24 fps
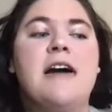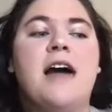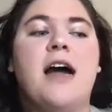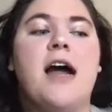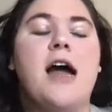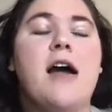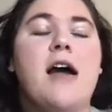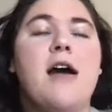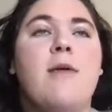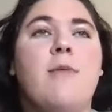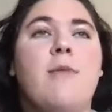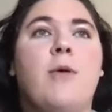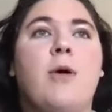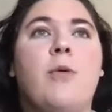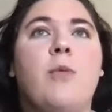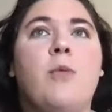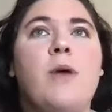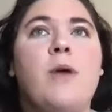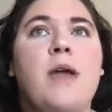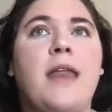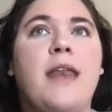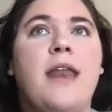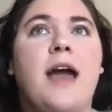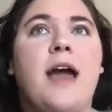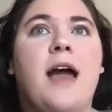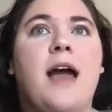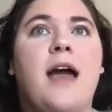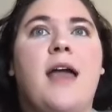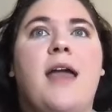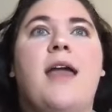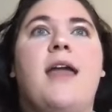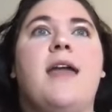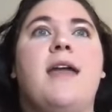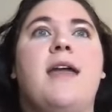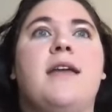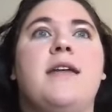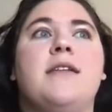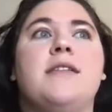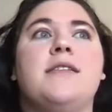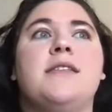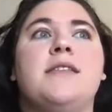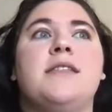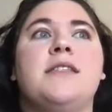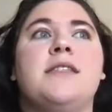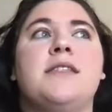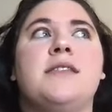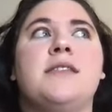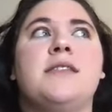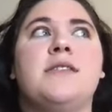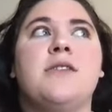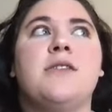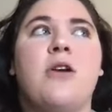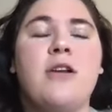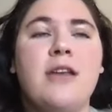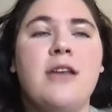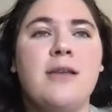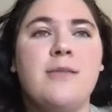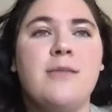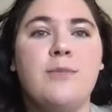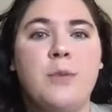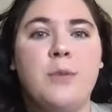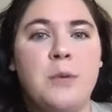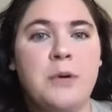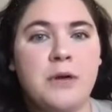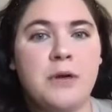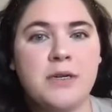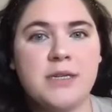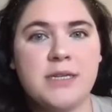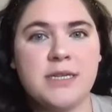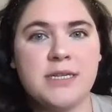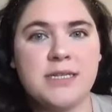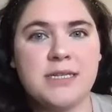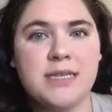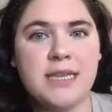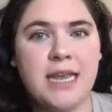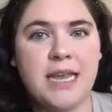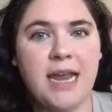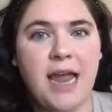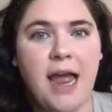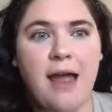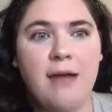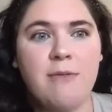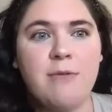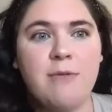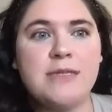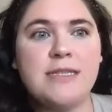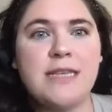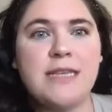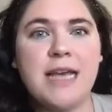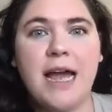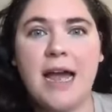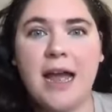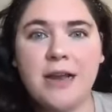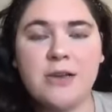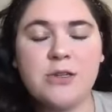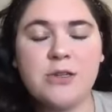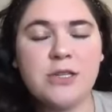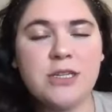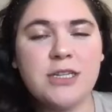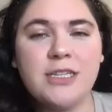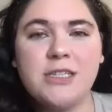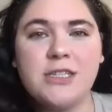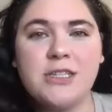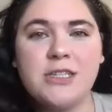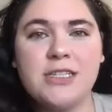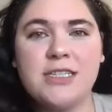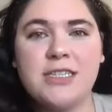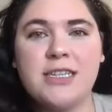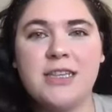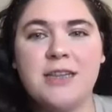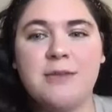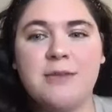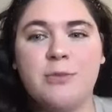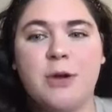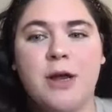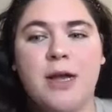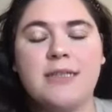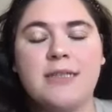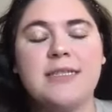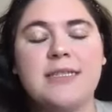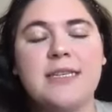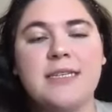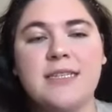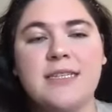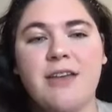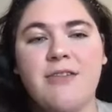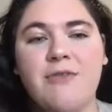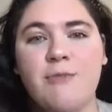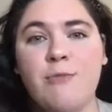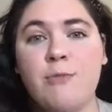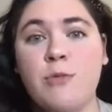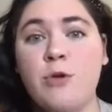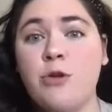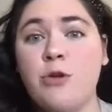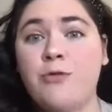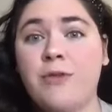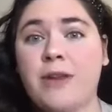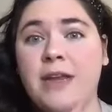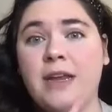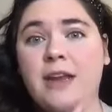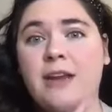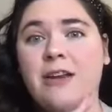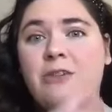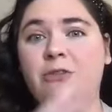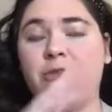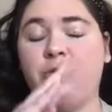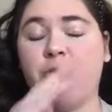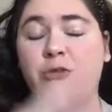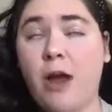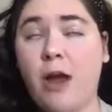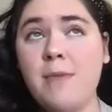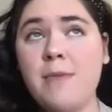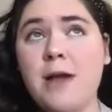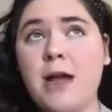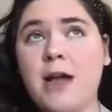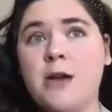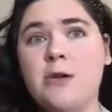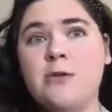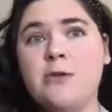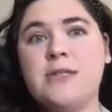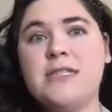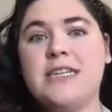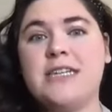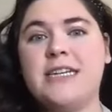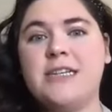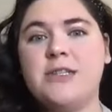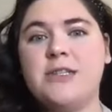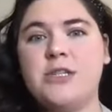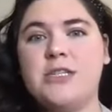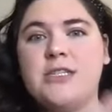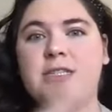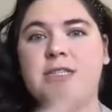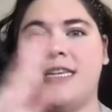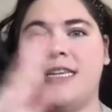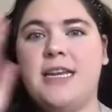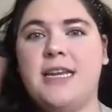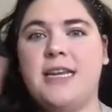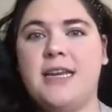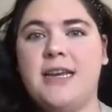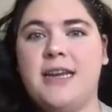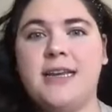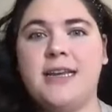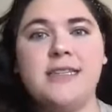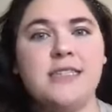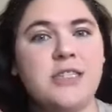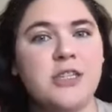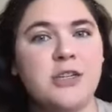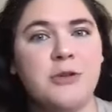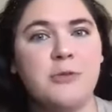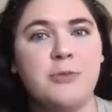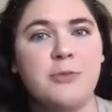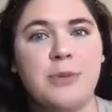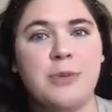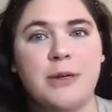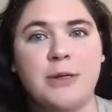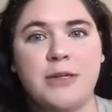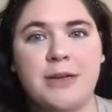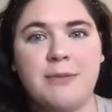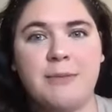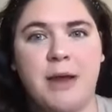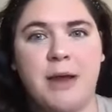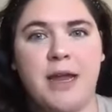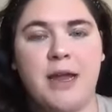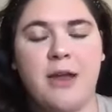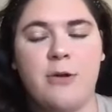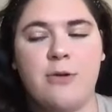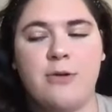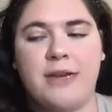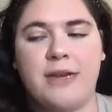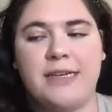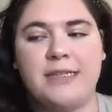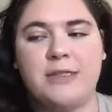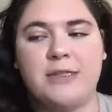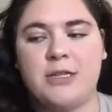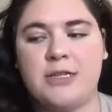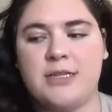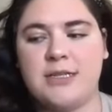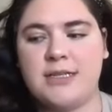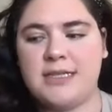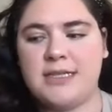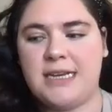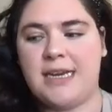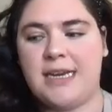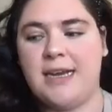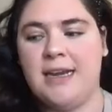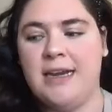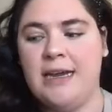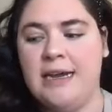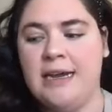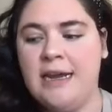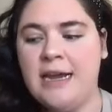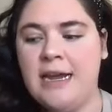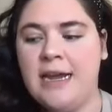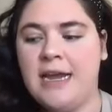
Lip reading: When I started Born to Slay, I was actually just in the process of moving from a host agency into building my own agency.